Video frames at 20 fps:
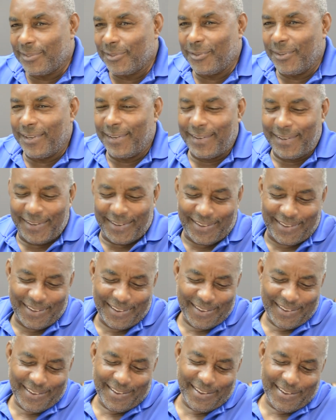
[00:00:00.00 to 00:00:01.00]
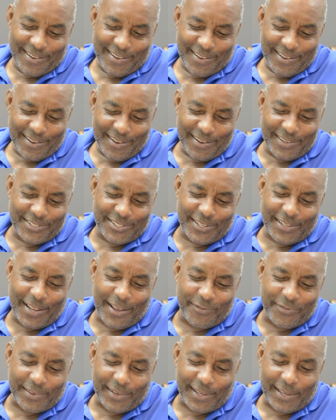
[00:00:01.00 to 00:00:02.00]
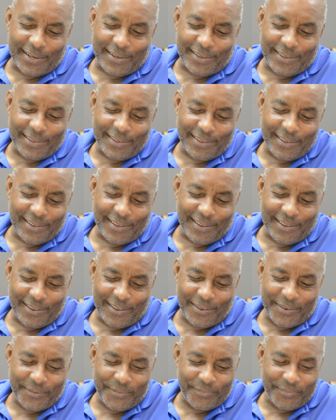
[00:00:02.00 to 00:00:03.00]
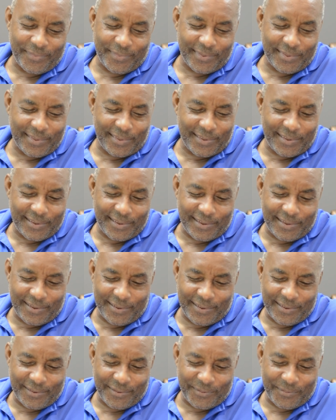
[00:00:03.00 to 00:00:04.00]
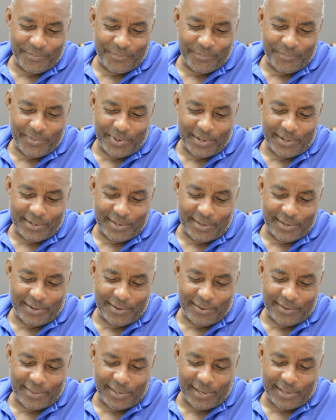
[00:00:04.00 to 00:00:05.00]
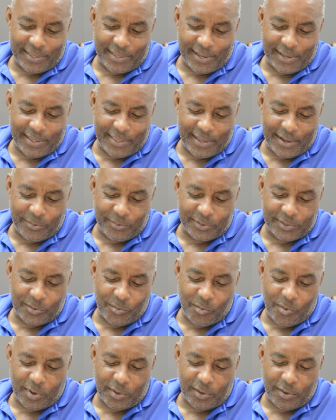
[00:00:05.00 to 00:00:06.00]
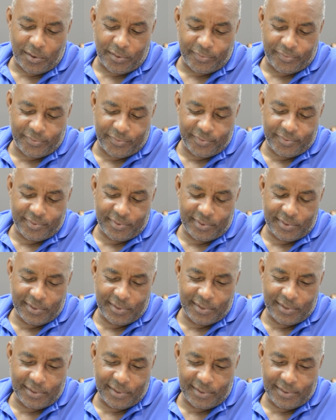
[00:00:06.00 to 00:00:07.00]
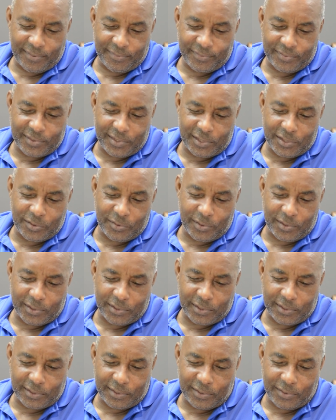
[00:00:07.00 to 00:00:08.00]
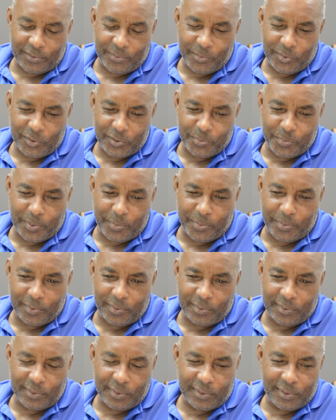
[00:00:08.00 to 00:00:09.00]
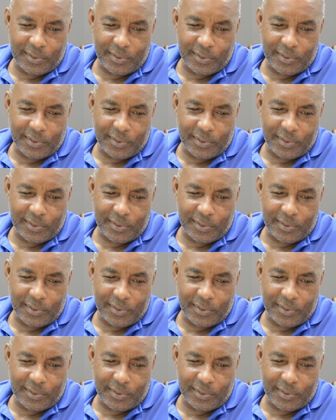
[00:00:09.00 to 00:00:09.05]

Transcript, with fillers: So I, I still have the letter, um, but you know that that, that was a one-off yeah. um, situation. You know, most people